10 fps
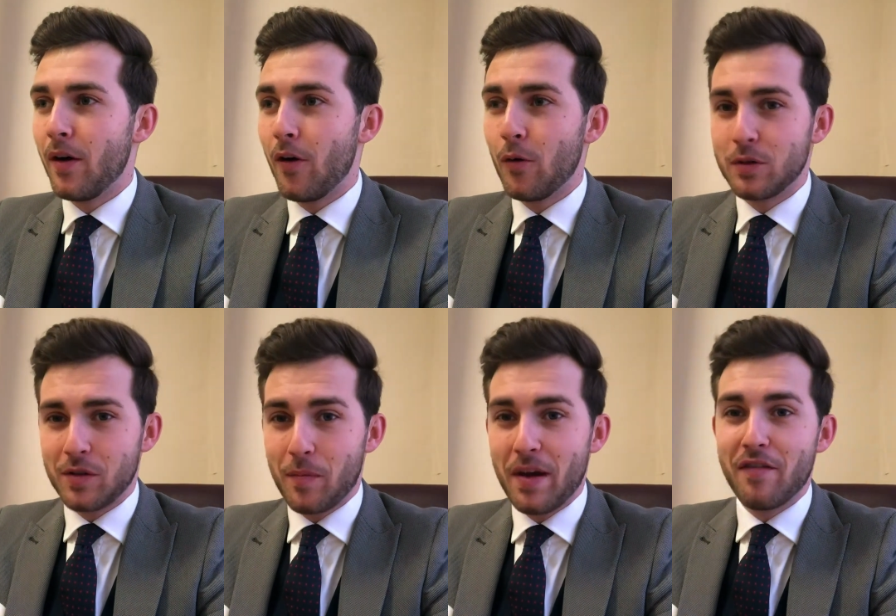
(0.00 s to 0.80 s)
also
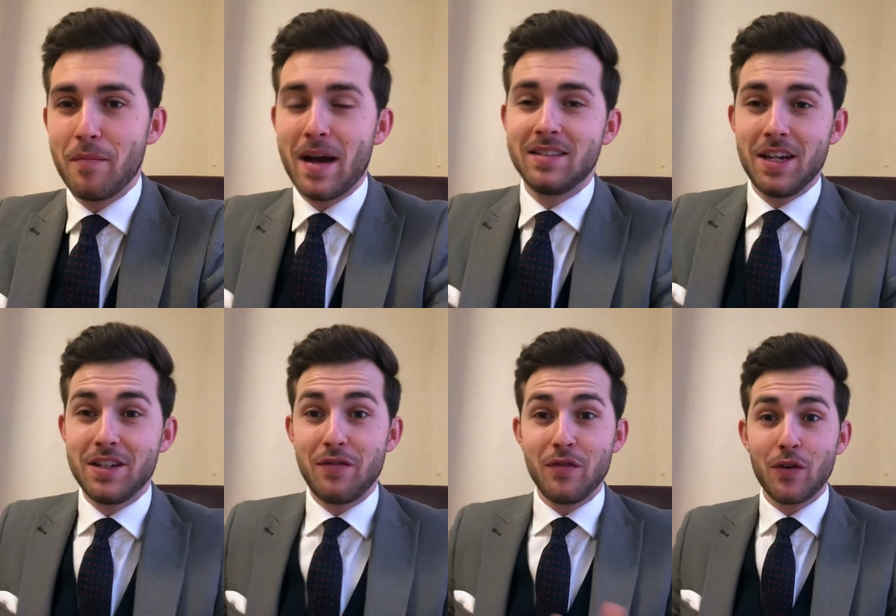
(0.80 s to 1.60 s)
a bit of a message.
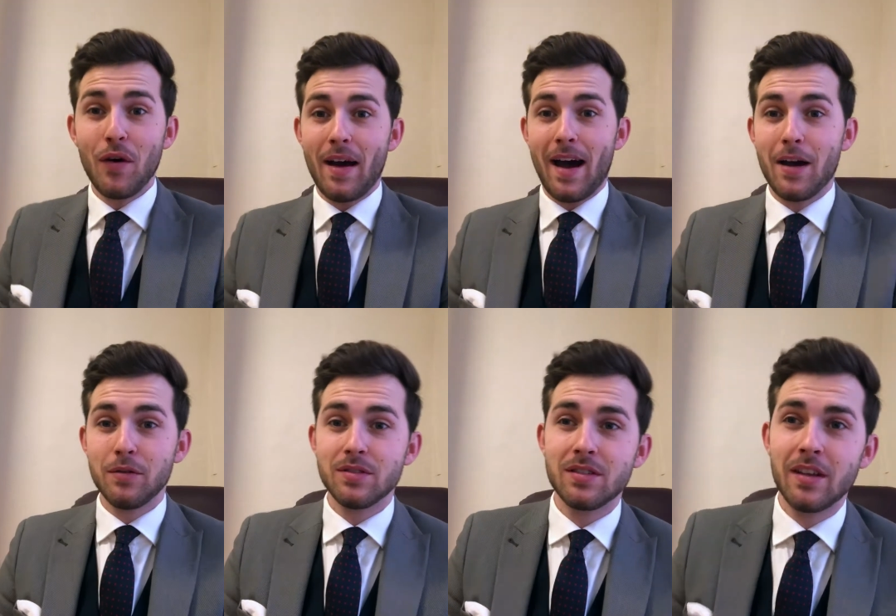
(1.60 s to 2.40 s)
If you've got a
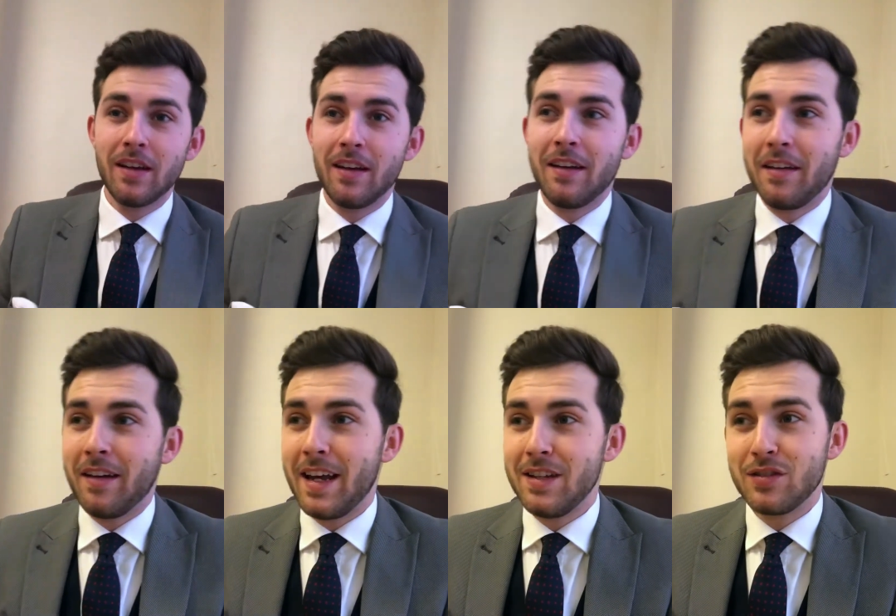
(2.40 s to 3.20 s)
house
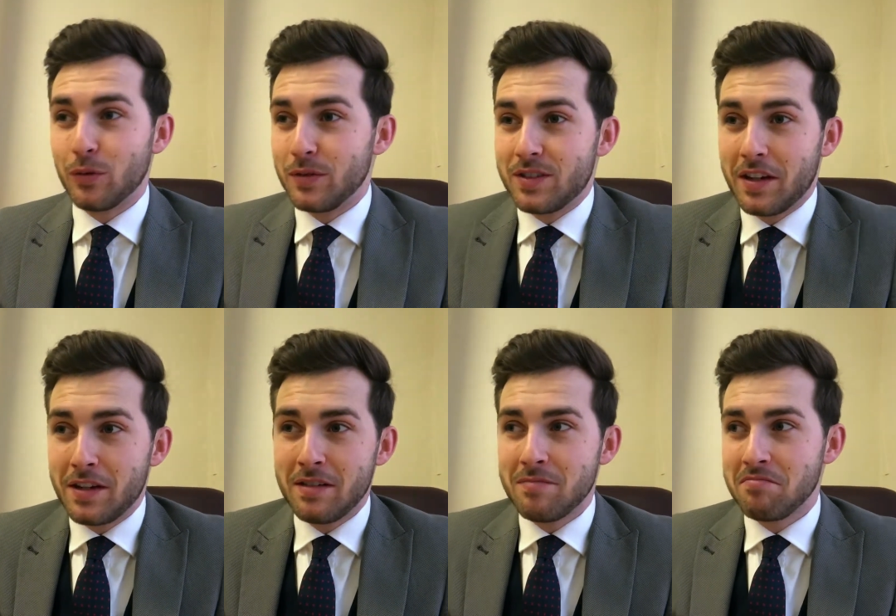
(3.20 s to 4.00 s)
in
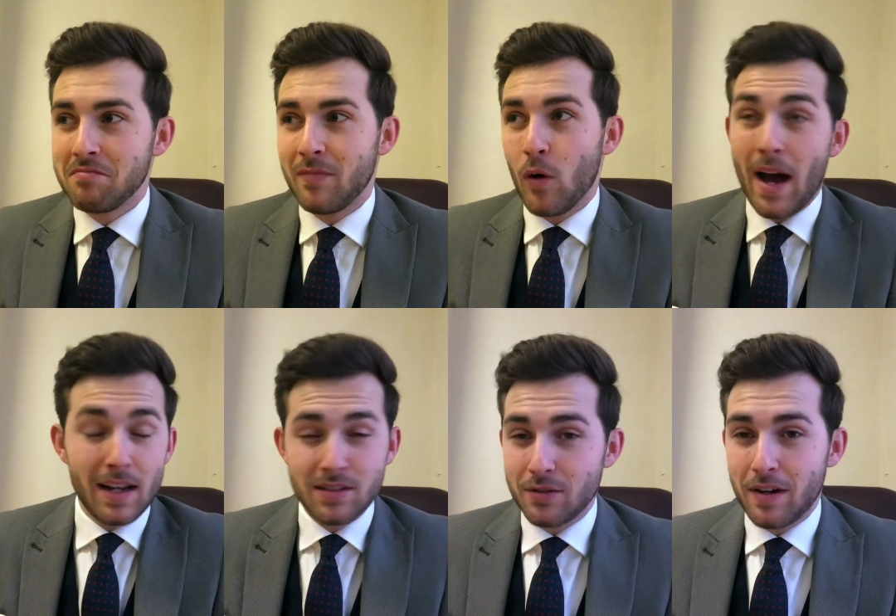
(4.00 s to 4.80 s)
Taunton
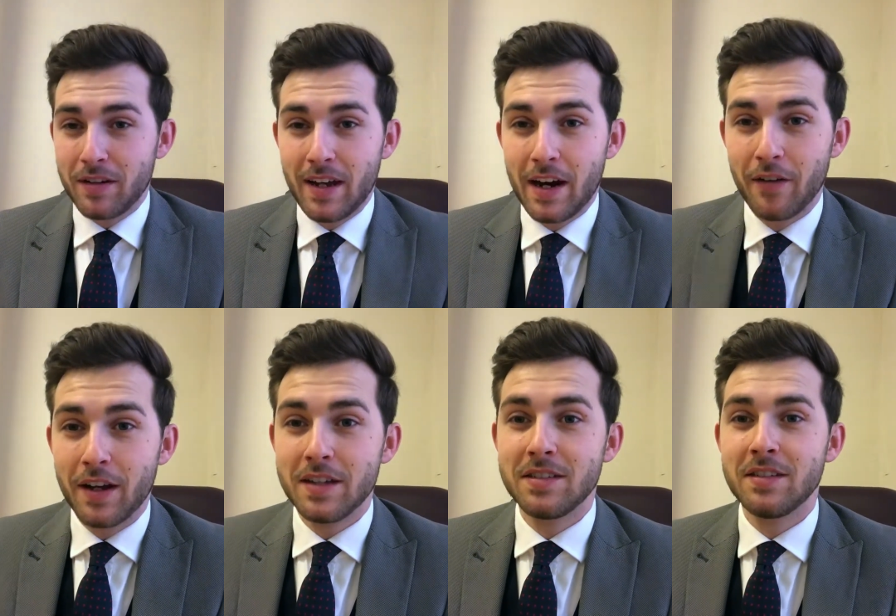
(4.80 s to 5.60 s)
and surrounding
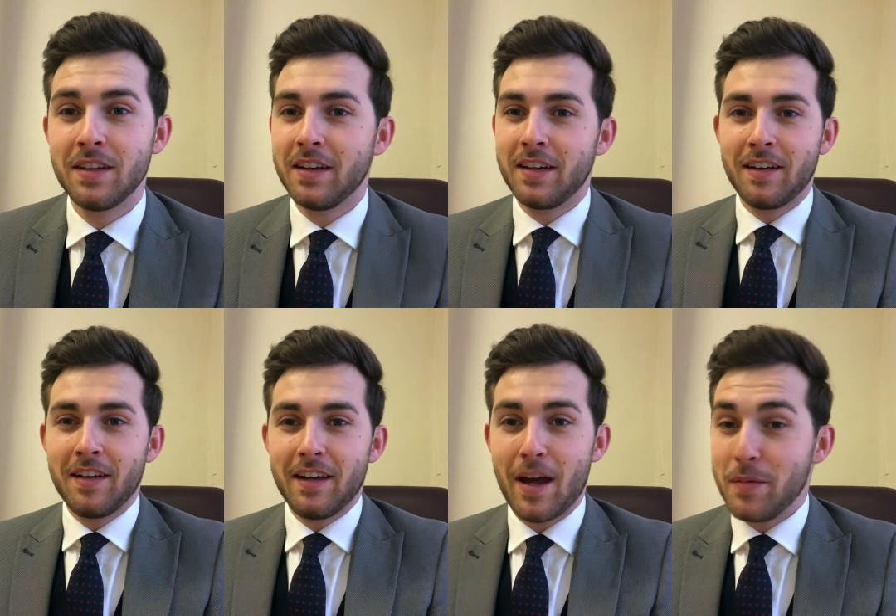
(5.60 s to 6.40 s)
areas,
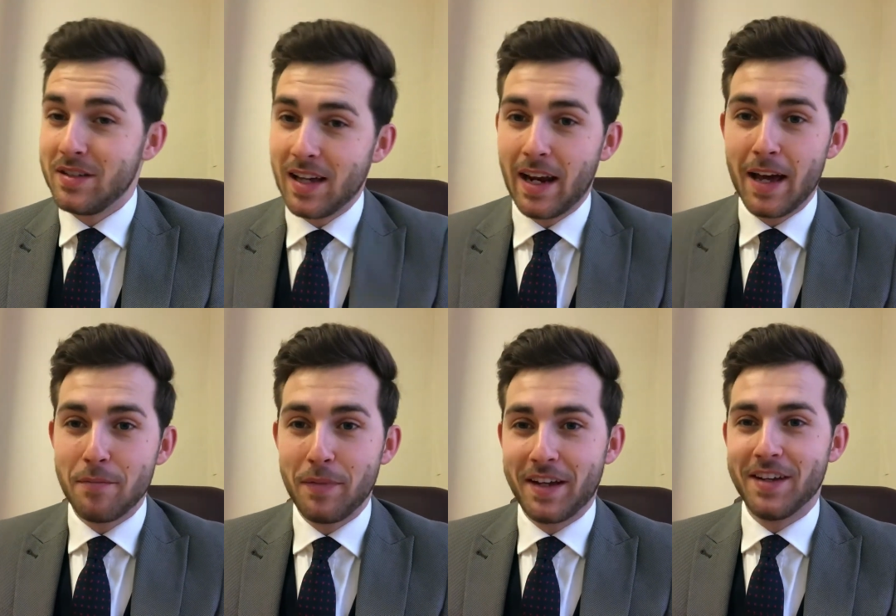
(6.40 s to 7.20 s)
let me sell it
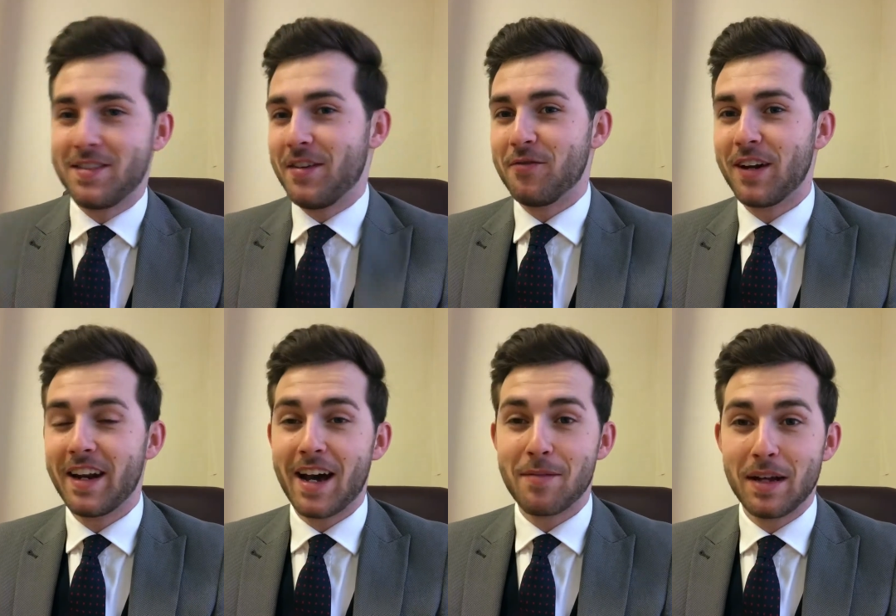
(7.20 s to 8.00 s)
because I'm running
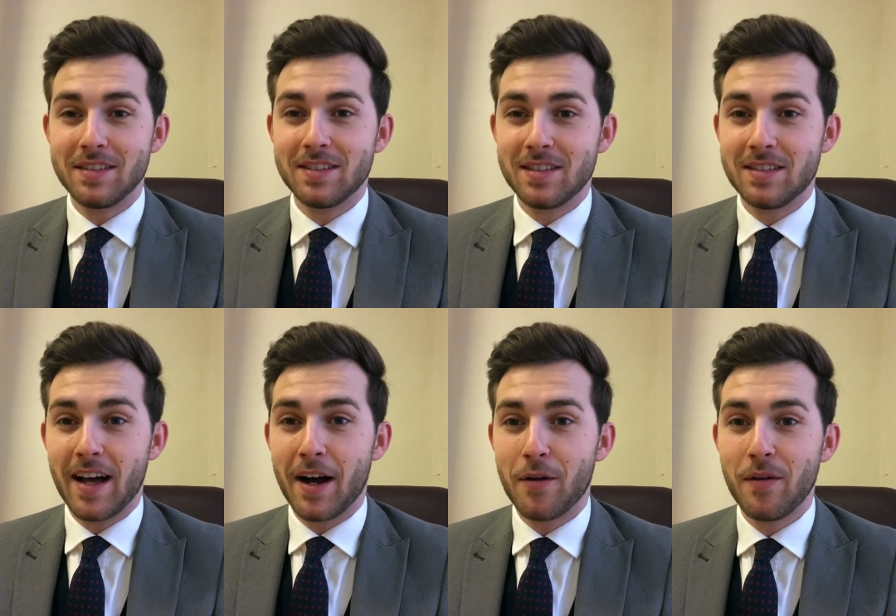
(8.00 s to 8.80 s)
out of places to
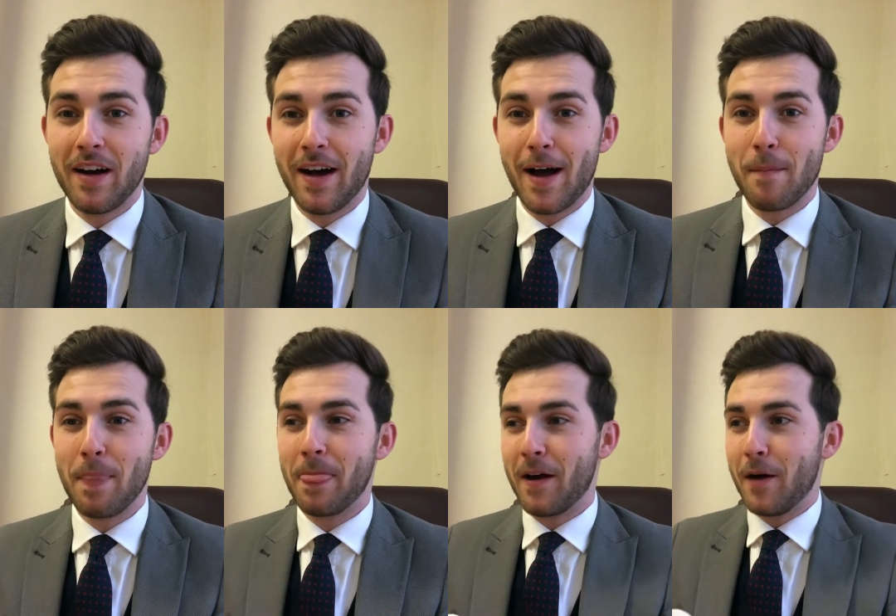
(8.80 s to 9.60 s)
sell. I'm
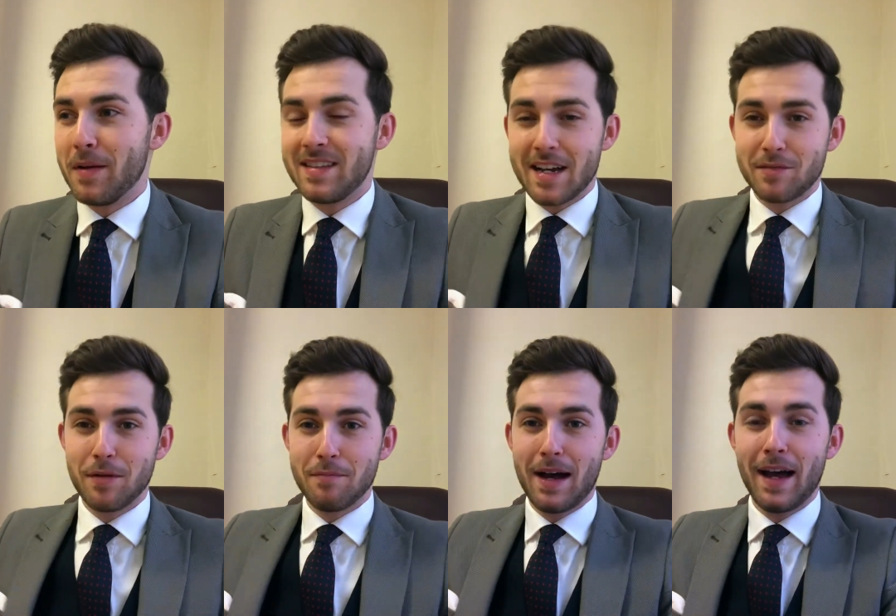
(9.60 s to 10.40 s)
a desperate
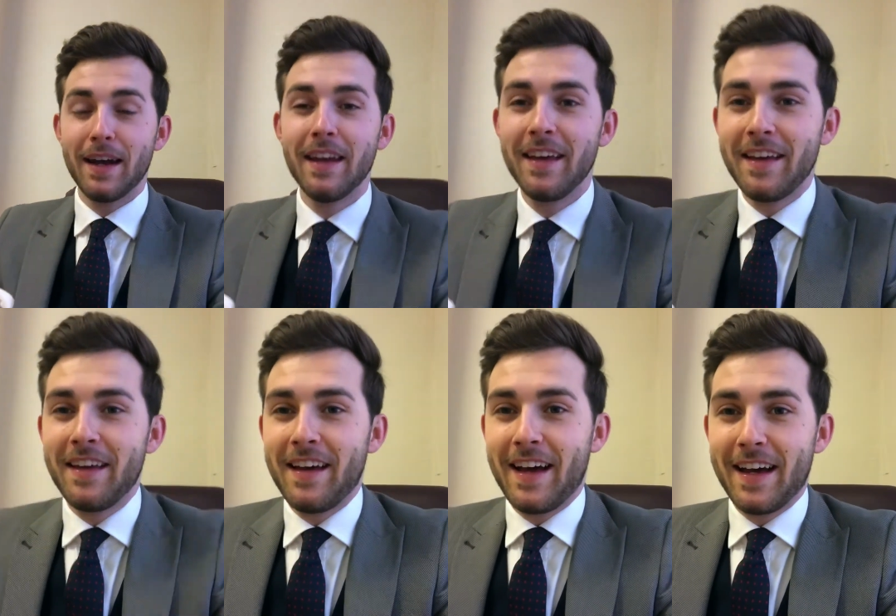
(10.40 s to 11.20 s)
man
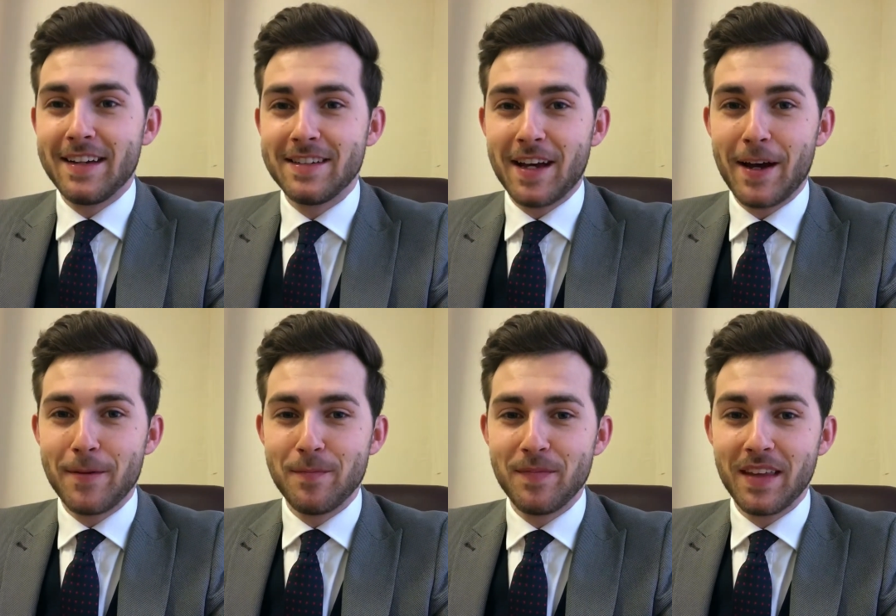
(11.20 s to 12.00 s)
and
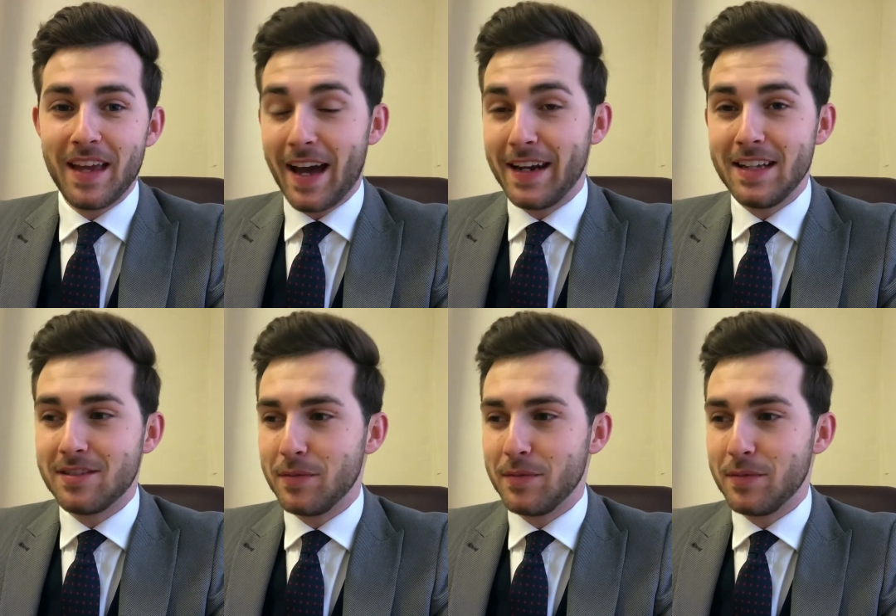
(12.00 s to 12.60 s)
need some